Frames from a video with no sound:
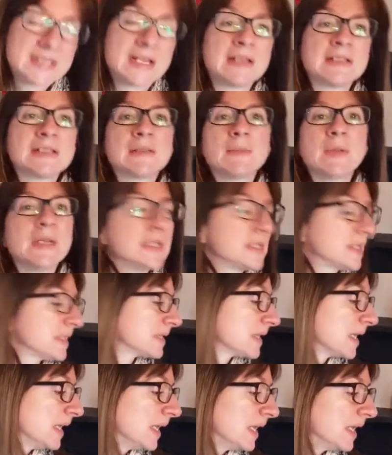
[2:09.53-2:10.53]

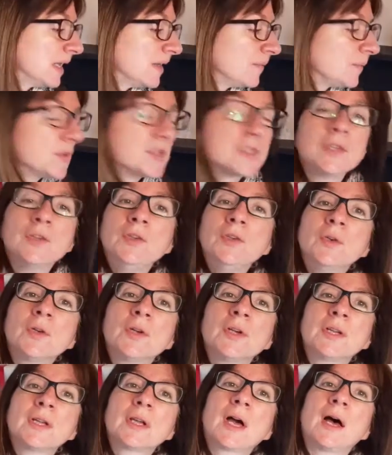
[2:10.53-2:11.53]
centimeters. So you
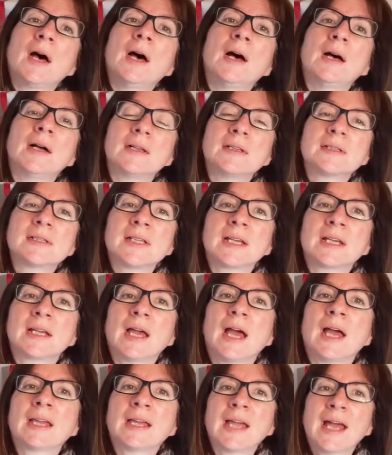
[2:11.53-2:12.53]
can cut,
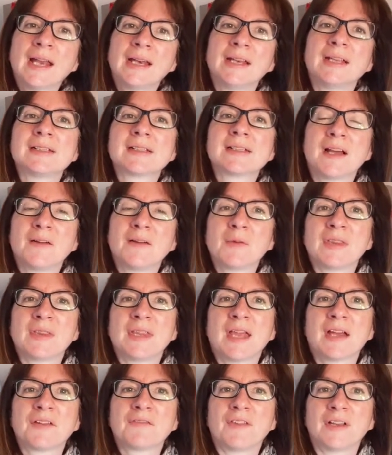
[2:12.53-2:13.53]
again, it's like with
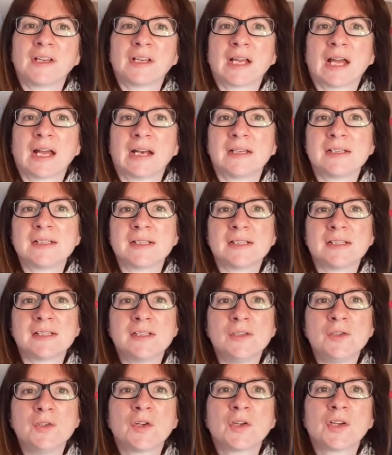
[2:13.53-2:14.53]
the advent
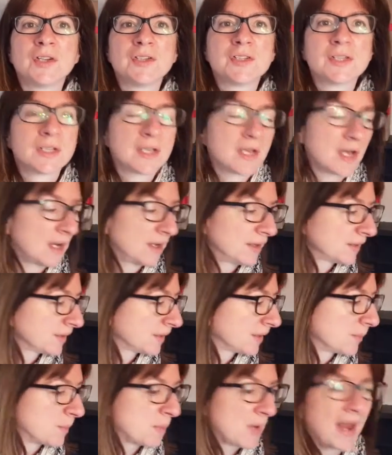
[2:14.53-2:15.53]
calendars. You could cut
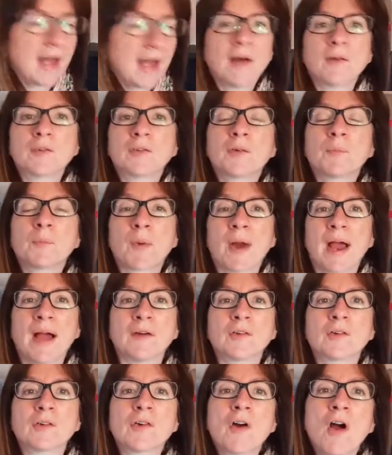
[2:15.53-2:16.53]
the
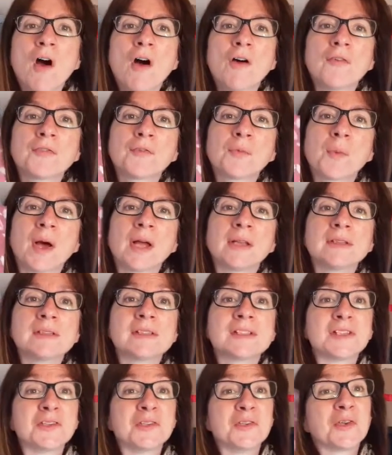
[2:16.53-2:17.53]
brown craft
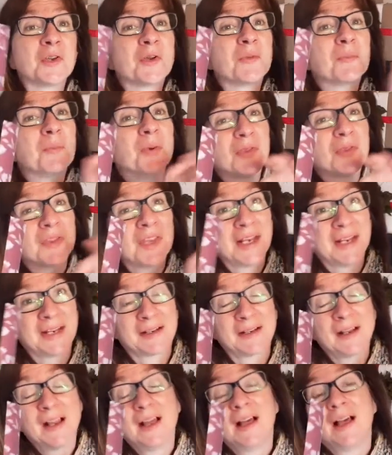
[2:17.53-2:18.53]
ones, and you could put the
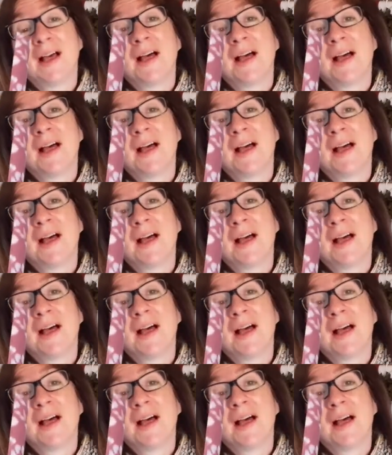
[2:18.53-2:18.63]
little